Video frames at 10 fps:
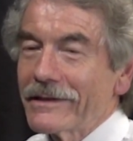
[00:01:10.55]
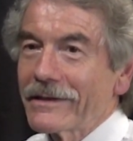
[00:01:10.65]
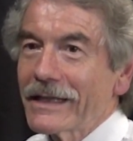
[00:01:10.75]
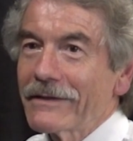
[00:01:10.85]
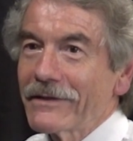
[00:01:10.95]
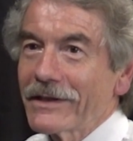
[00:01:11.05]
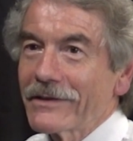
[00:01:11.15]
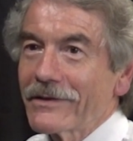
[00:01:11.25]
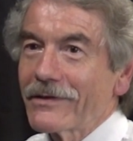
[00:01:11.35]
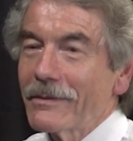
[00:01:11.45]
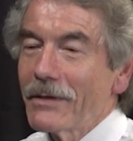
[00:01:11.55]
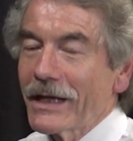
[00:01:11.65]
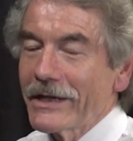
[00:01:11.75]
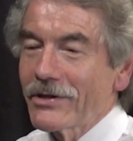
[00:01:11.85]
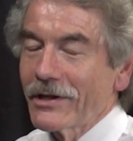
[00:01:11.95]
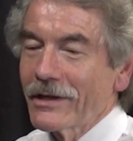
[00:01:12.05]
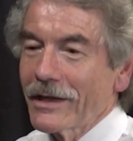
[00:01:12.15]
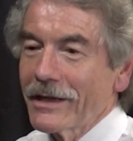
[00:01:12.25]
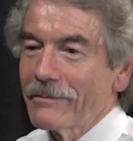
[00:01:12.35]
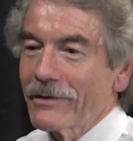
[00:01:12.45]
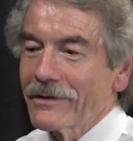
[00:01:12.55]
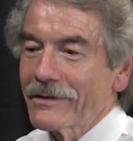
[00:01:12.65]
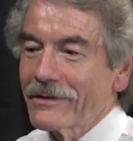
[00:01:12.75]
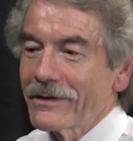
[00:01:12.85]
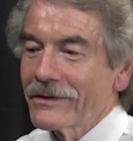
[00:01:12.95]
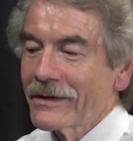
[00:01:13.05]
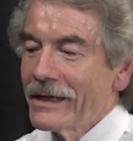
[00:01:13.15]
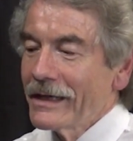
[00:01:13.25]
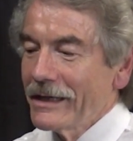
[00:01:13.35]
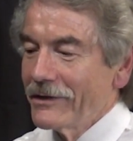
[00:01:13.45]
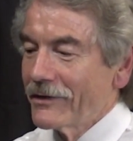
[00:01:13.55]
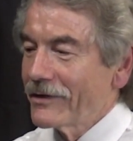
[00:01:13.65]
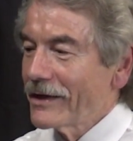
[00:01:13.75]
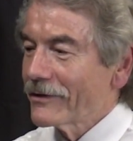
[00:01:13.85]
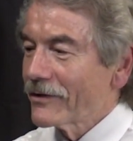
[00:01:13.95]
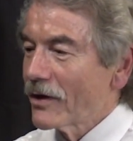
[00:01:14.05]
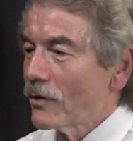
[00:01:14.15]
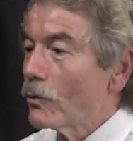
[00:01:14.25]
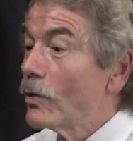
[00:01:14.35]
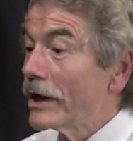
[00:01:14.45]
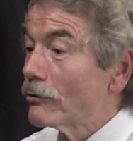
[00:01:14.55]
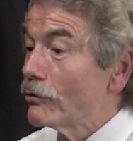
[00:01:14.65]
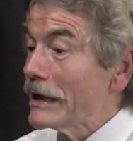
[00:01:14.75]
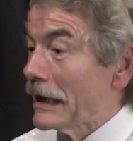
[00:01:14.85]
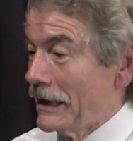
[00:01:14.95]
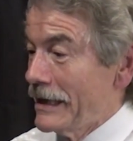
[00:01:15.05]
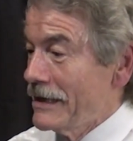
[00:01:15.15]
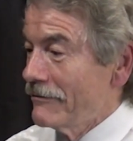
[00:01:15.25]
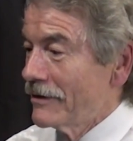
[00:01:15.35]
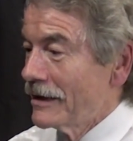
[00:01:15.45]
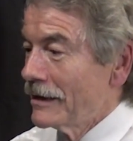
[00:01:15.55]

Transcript: think of it as a simulation hypothesis in the sense that we're really